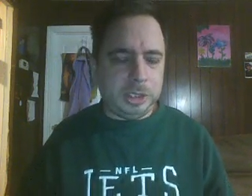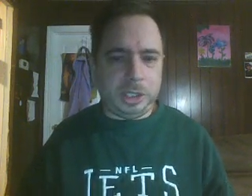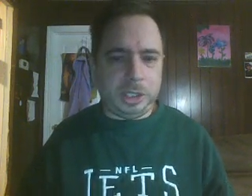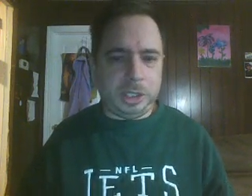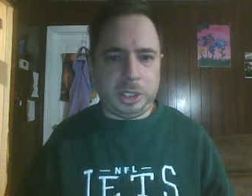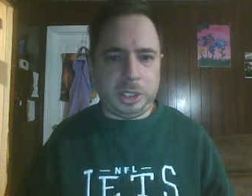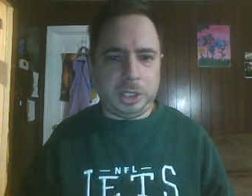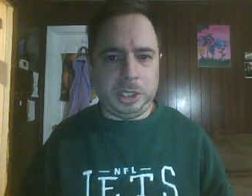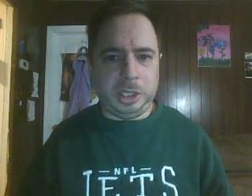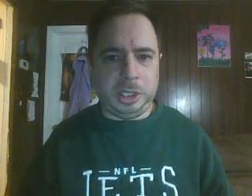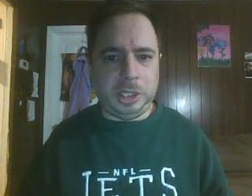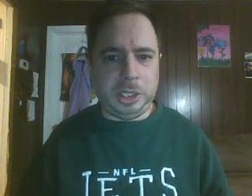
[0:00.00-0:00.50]

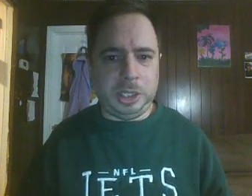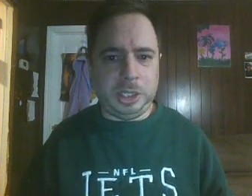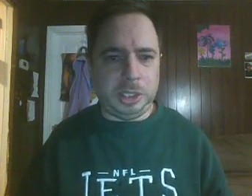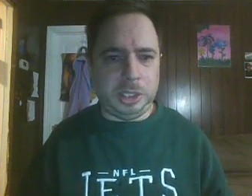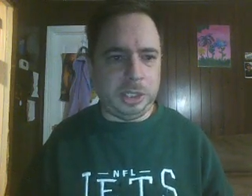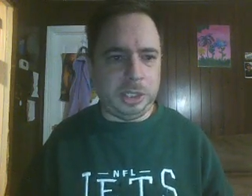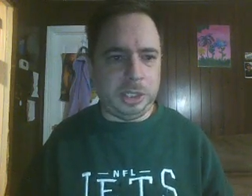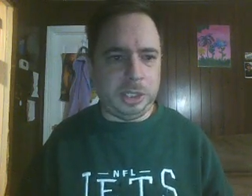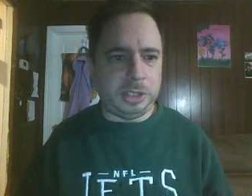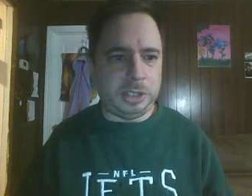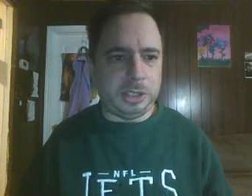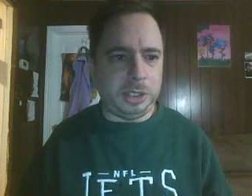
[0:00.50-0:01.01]
Daga then
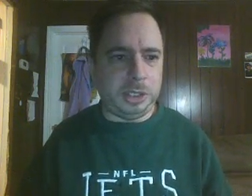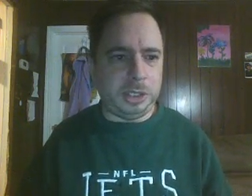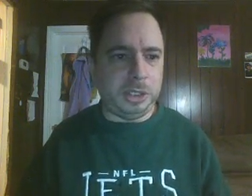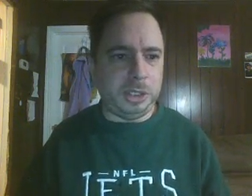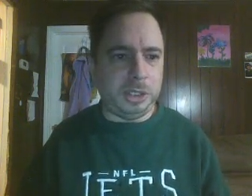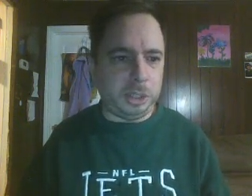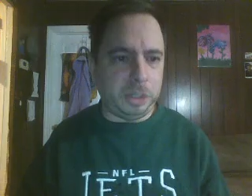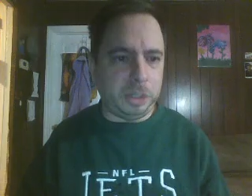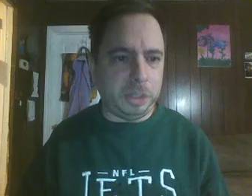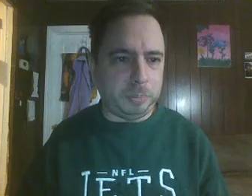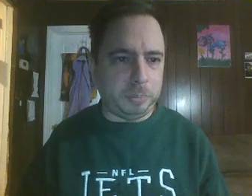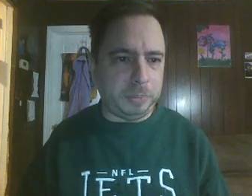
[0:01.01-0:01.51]
get, hits a
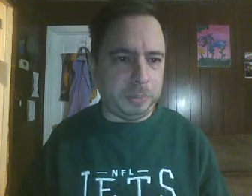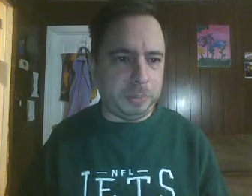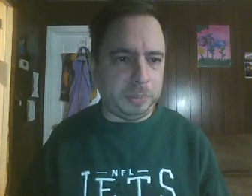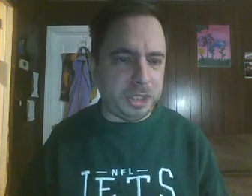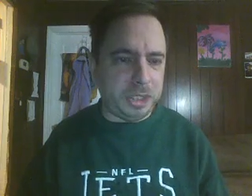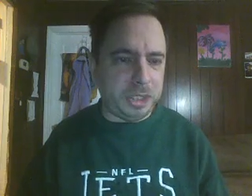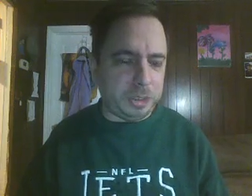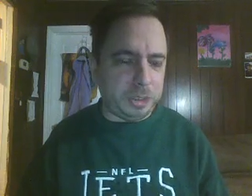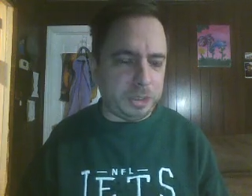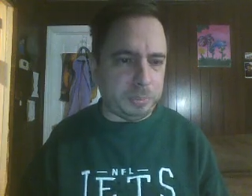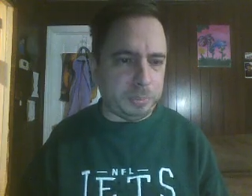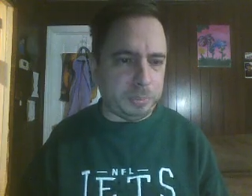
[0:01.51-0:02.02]
gut,
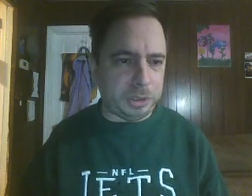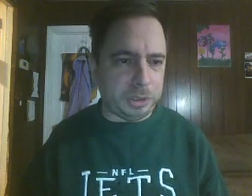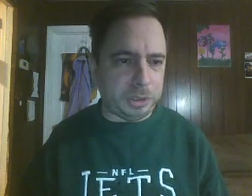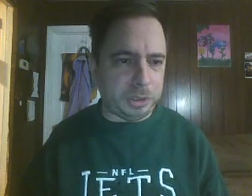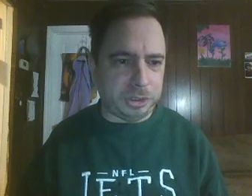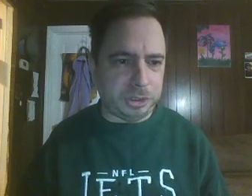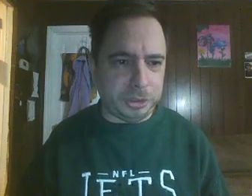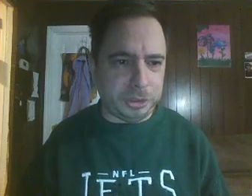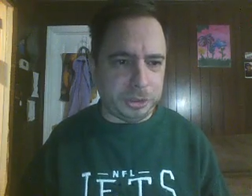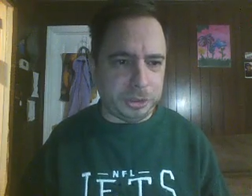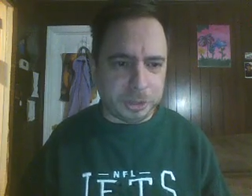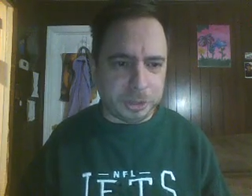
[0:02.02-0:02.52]
gut
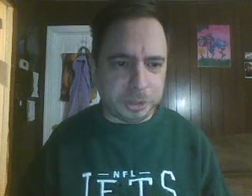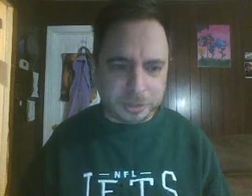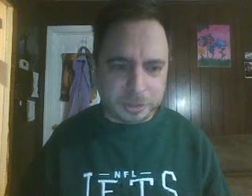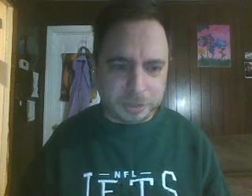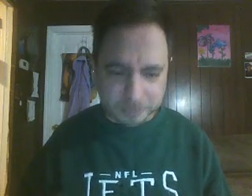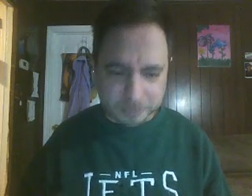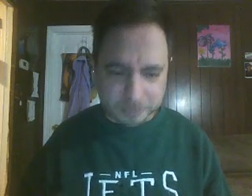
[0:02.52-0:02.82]
buster.